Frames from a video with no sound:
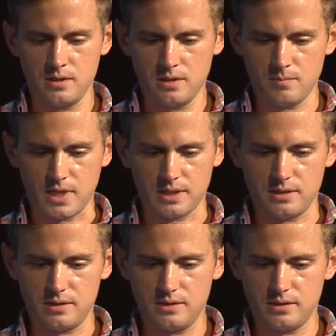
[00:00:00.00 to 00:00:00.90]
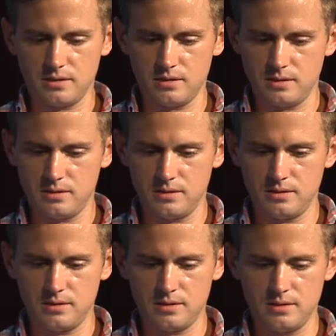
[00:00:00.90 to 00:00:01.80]
methods.
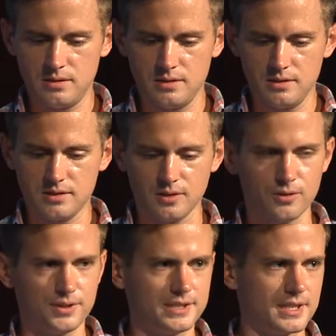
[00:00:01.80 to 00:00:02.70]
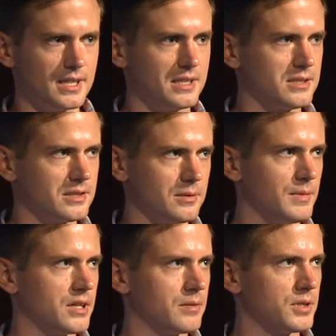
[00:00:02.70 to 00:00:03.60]
So this, again, it's just a
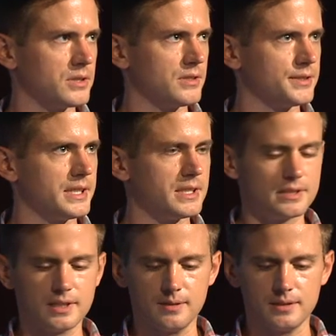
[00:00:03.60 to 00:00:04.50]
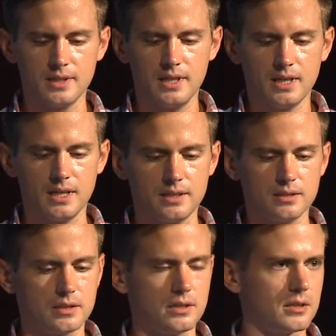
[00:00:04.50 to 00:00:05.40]
matter of personal taste that I
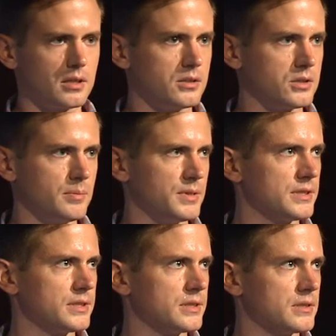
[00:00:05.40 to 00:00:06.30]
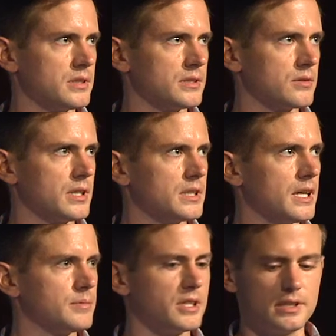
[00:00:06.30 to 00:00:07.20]
think Argonaut Shapeless is a great
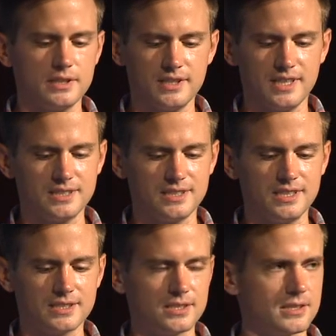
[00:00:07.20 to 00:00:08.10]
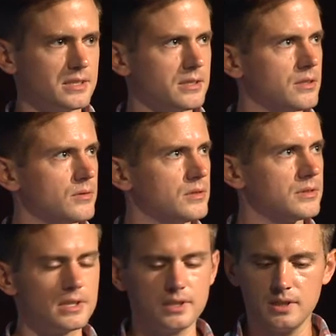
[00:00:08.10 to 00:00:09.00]
library. This just isn't the route
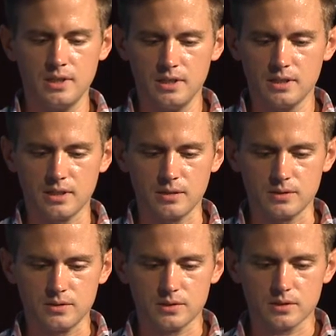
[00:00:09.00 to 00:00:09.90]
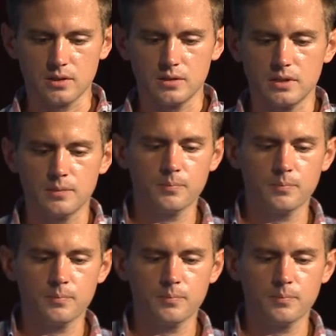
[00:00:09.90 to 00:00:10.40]
that I would choose to go here.